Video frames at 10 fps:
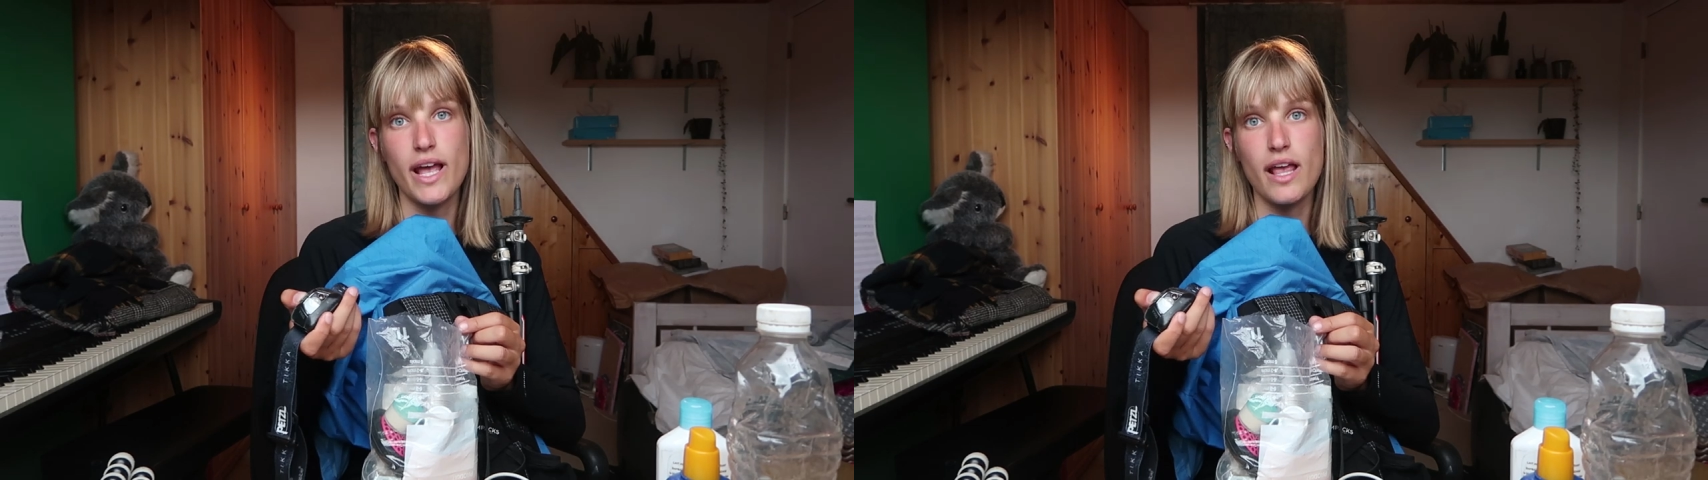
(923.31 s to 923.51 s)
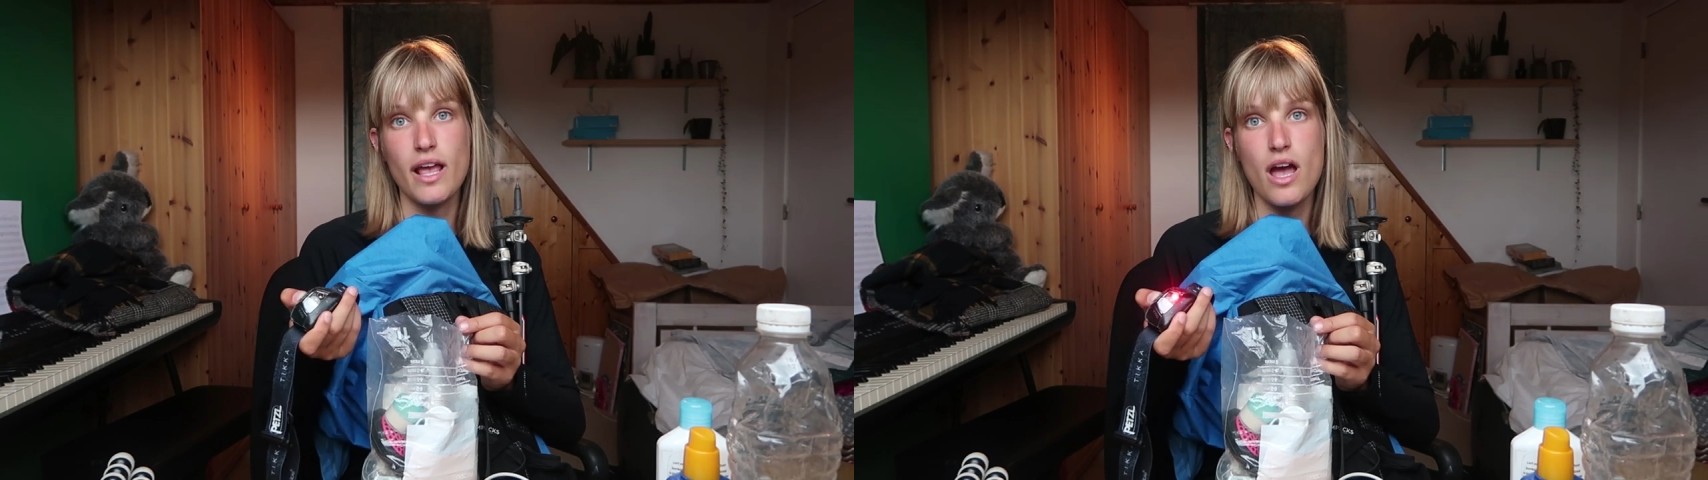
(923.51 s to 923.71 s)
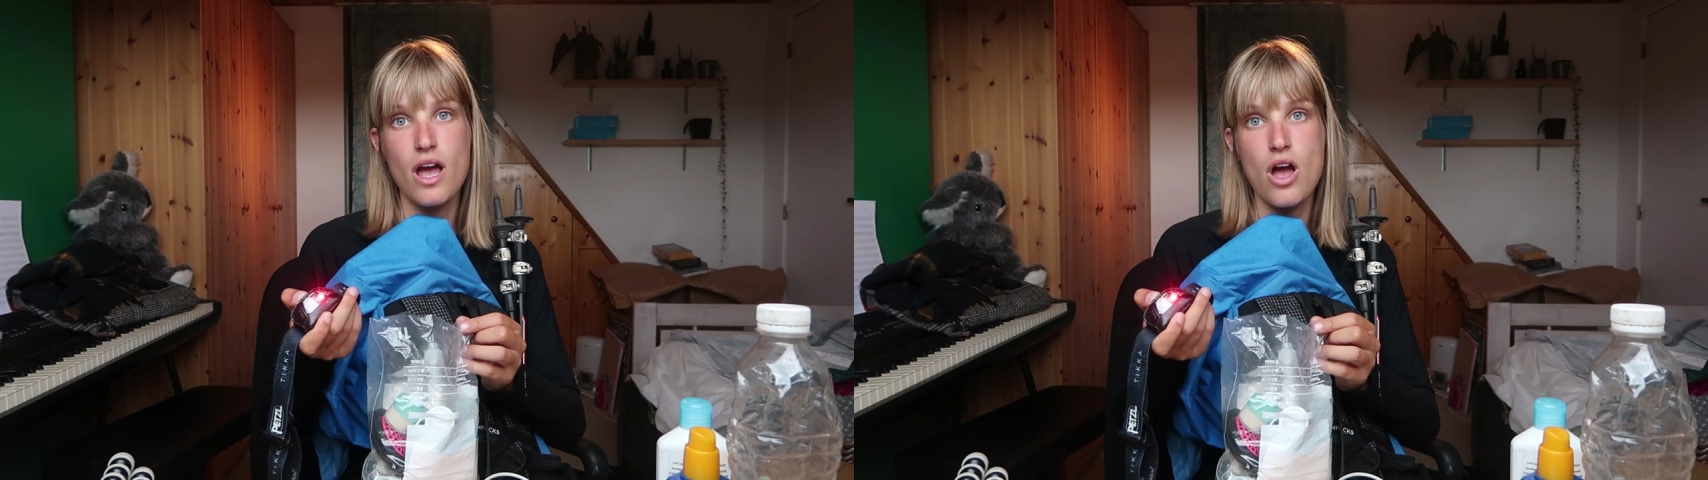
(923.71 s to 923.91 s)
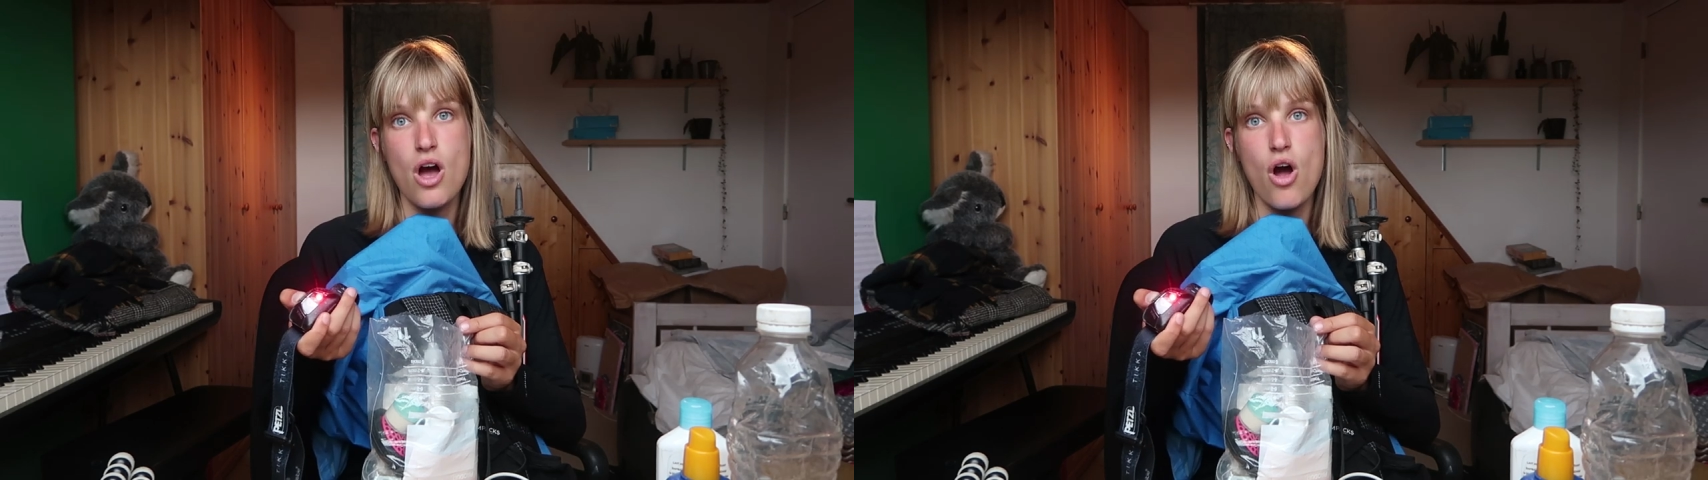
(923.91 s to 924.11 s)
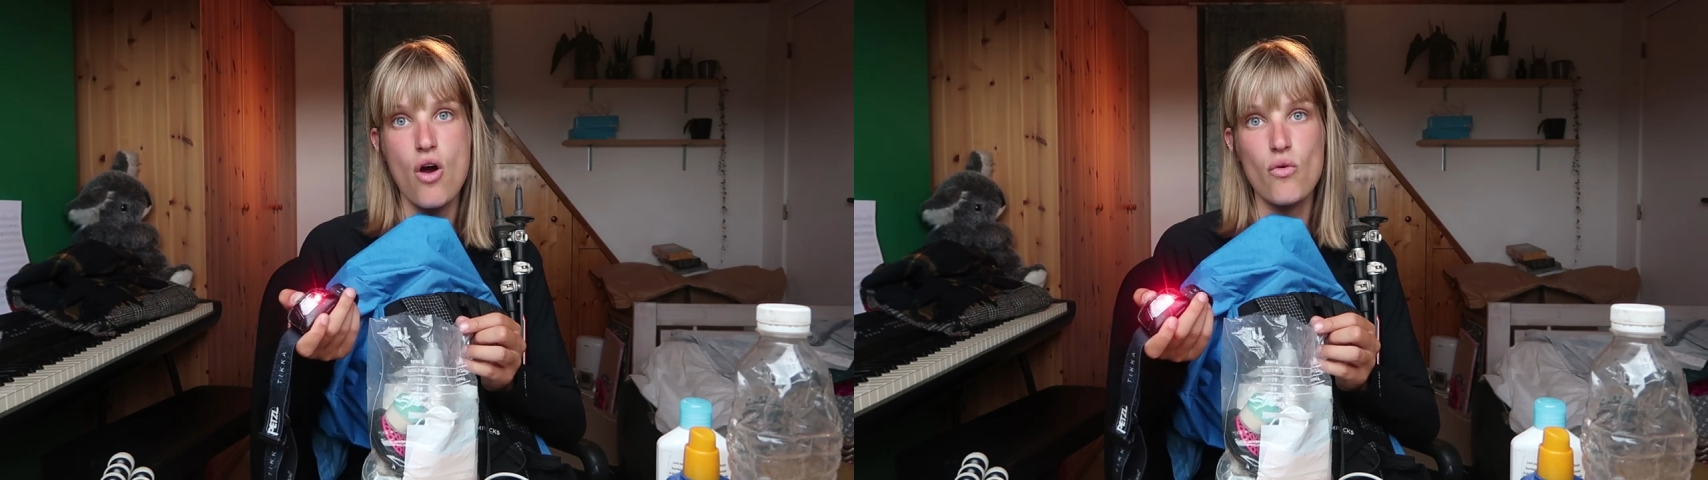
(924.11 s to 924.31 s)
a
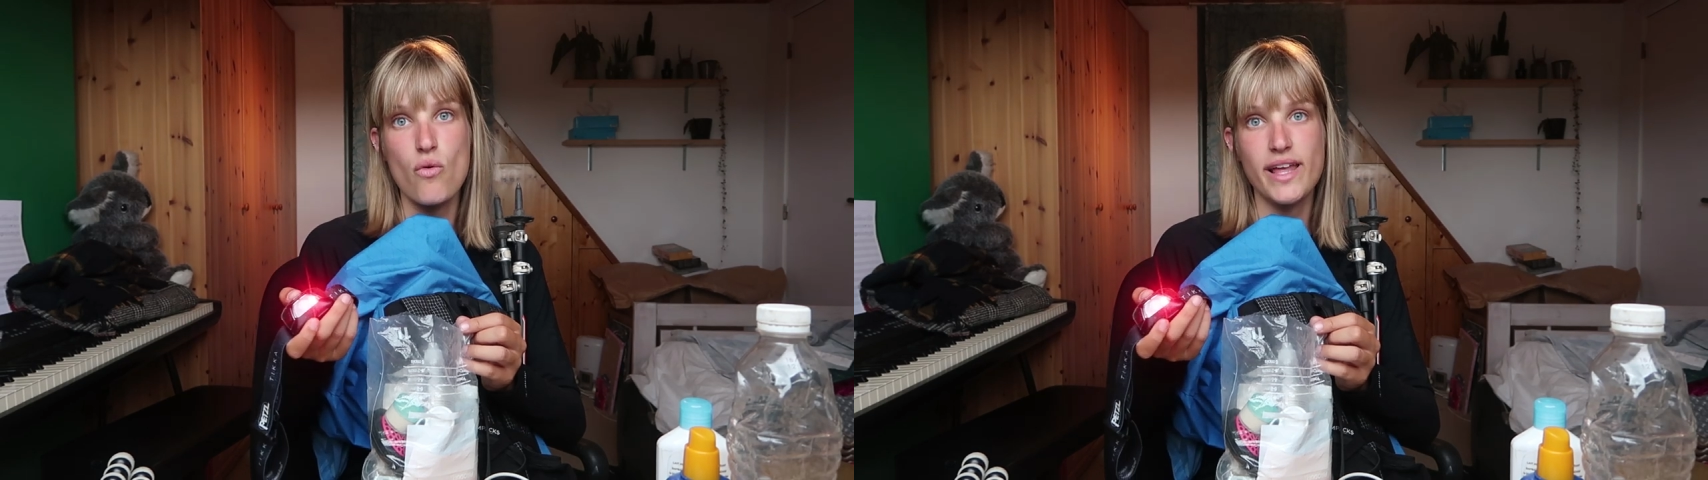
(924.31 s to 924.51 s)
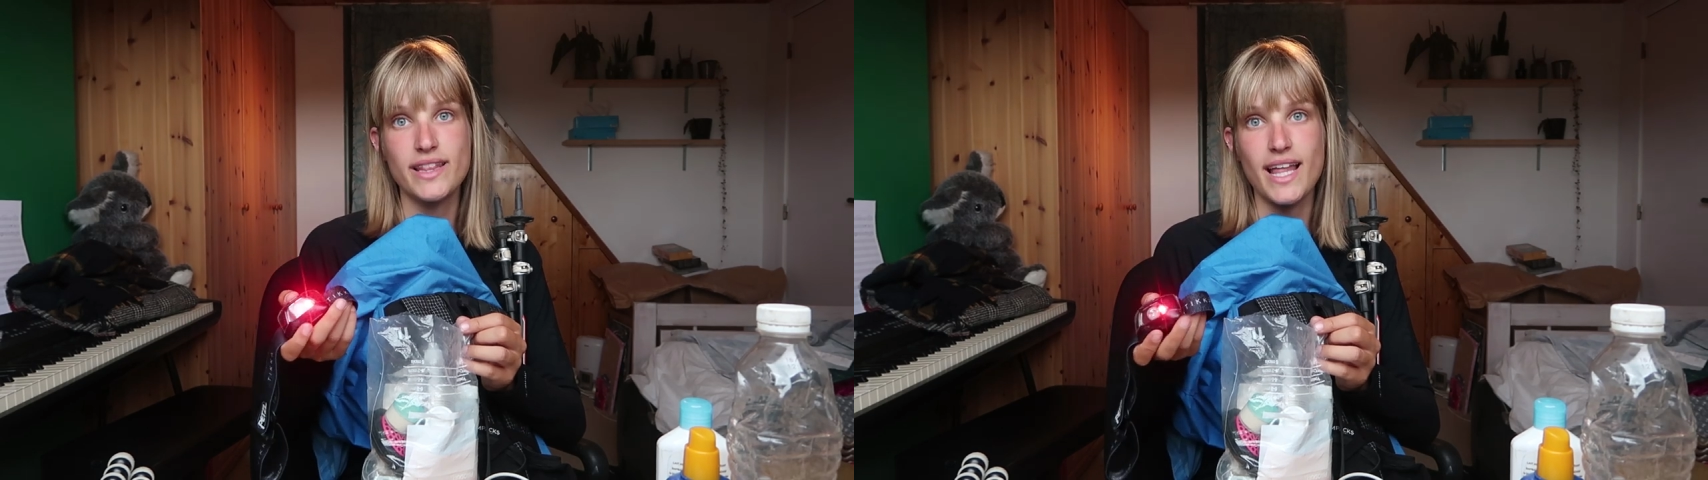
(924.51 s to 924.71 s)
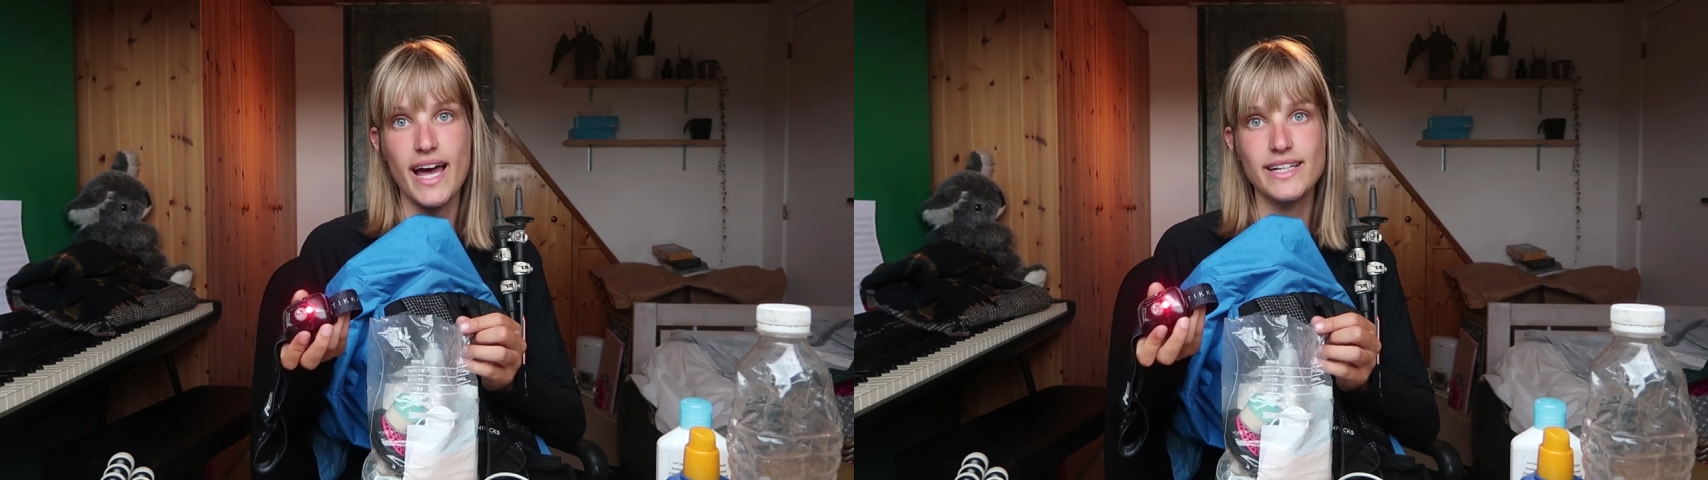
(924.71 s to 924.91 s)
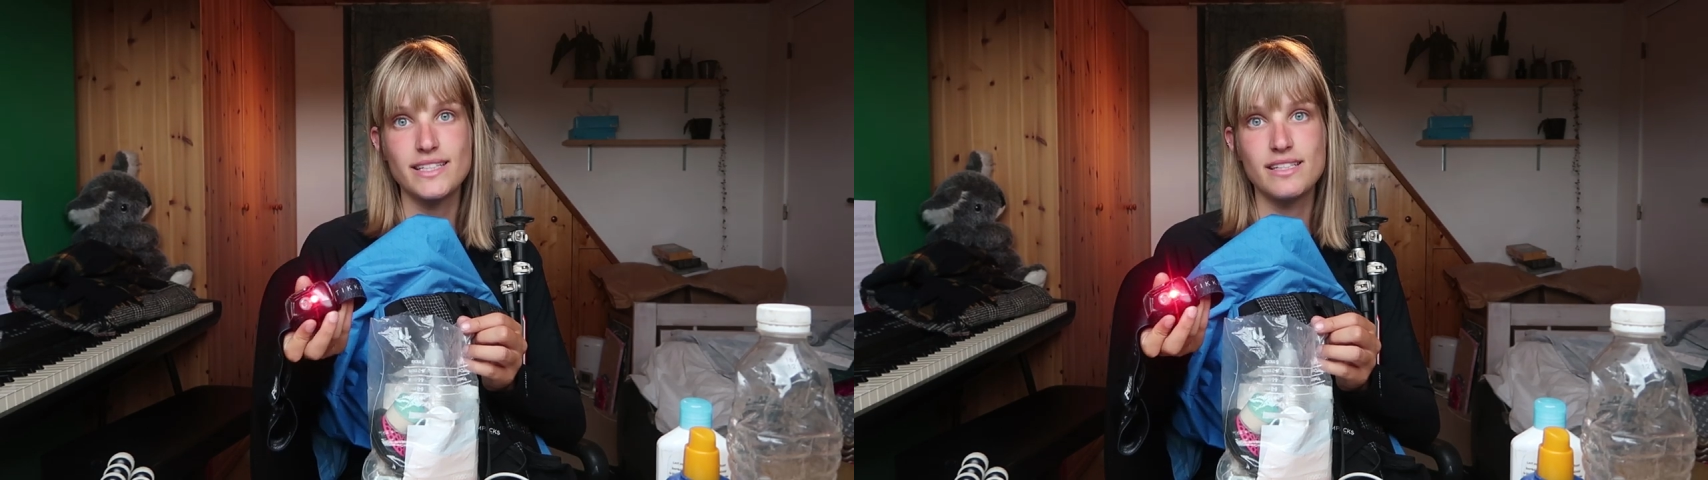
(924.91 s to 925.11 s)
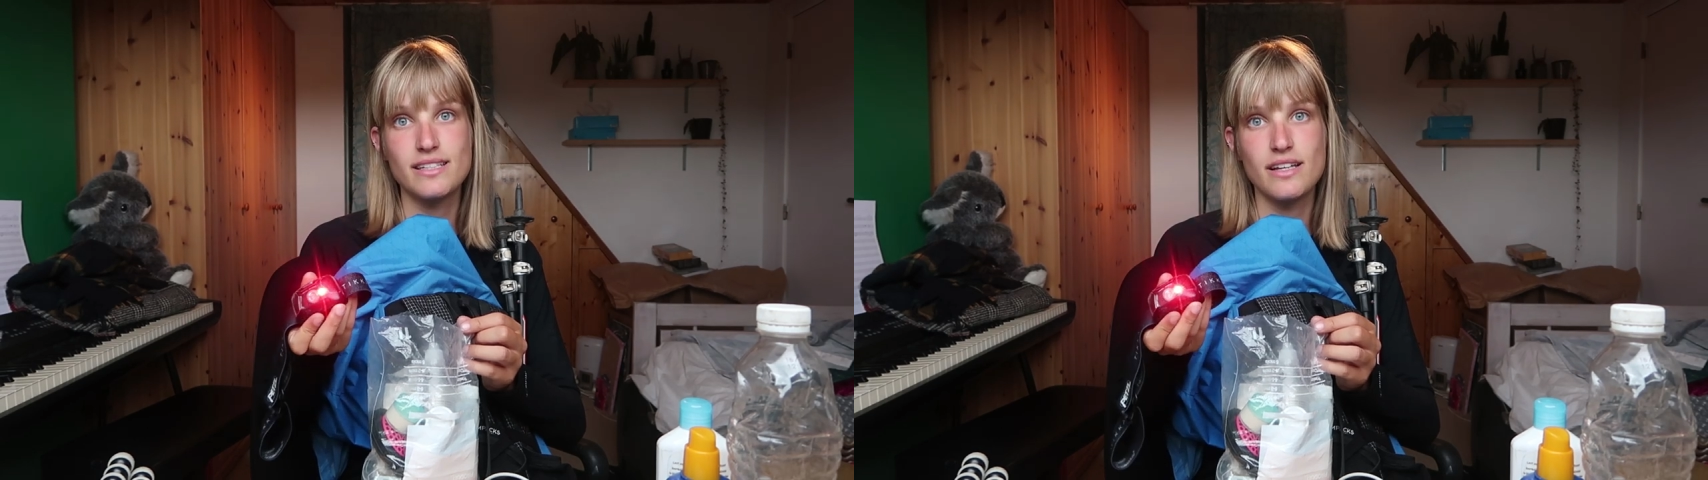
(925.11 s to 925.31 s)
red light,